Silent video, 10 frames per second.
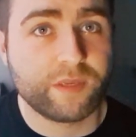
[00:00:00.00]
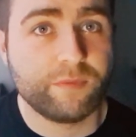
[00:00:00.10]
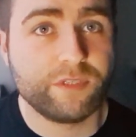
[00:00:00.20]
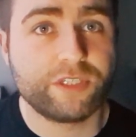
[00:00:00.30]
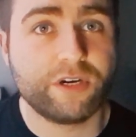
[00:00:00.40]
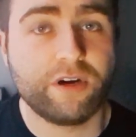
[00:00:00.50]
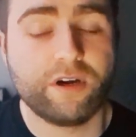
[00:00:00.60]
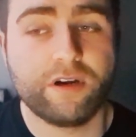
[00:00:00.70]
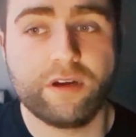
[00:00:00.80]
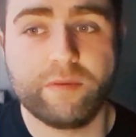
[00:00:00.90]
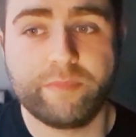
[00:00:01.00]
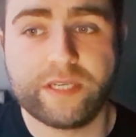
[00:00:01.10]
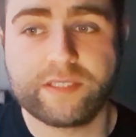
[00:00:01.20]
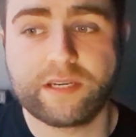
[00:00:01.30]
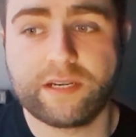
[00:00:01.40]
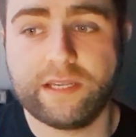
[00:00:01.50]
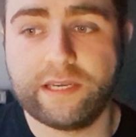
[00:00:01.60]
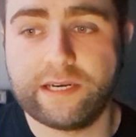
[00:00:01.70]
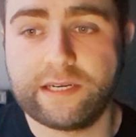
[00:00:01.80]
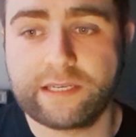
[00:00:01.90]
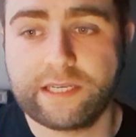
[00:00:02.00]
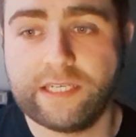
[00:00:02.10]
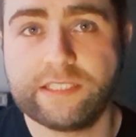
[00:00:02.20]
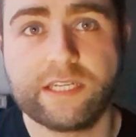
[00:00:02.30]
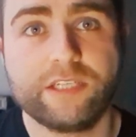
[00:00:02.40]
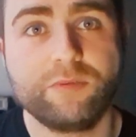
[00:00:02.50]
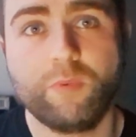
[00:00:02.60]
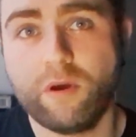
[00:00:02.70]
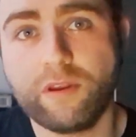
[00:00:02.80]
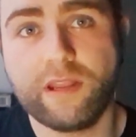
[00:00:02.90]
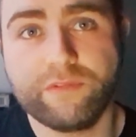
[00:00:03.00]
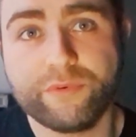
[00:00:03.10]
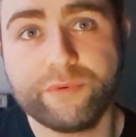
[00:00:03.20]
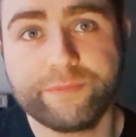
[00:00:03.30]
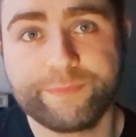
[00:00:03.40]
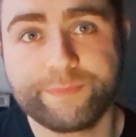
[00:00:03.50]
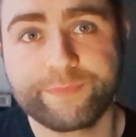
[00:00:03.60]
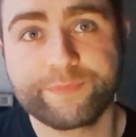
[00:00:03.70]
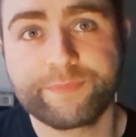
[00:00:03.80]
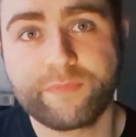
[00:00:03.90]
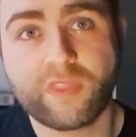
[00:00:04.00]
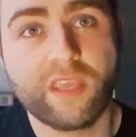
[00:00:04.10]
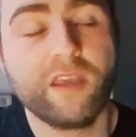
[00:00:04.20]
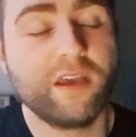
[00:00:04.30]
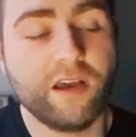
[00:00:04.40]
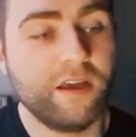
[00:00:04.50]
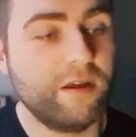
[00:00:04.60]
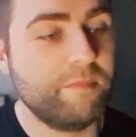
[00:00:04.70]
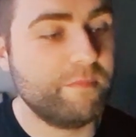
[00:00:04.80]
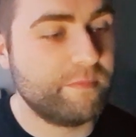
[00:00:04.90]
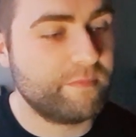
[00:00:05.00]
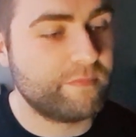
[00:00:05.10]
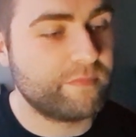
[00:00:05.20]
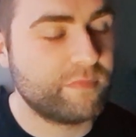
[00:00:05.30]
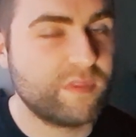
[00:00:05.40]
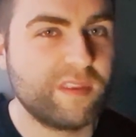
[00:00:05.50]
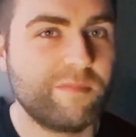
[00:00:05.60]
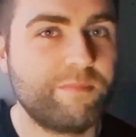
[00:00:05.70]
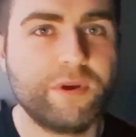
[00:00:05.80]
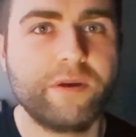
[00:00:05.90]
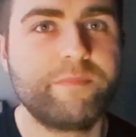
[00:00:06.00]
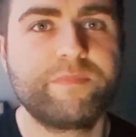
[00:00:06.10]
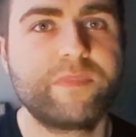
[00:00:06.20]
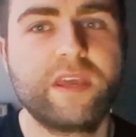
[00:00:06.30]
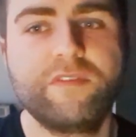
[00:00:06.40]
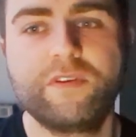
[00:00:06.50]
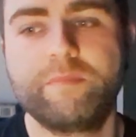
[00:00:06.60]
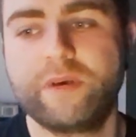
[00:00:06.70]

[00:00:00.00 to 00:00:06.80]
which are basically at key stage one level. Um, but anything